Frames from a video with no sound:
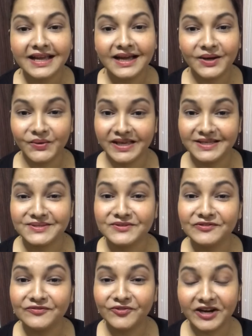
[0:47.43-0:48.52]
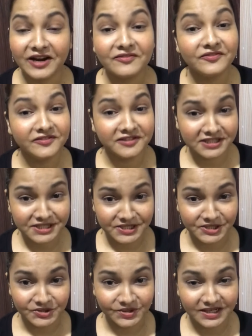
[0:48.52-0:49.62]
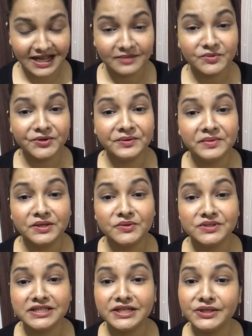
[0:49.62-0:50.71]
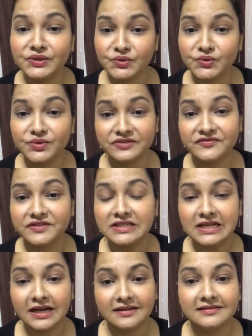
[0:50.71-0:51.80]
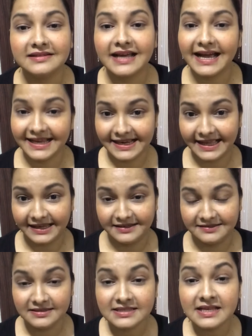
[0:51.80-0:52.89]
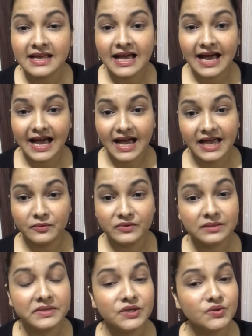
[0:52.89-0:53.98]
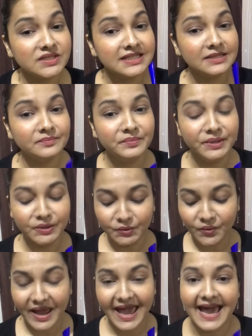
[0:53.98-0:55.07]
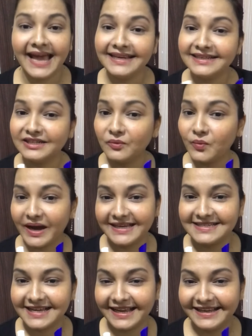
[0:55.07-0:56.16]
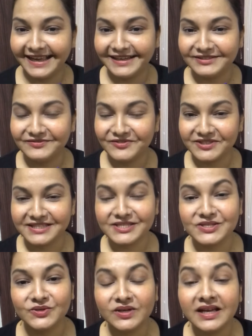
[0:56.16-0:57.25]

Okay, so for our first look, I'm going to be using two different colored eyeliners. I will be using a blue and a white eyeliner for this look.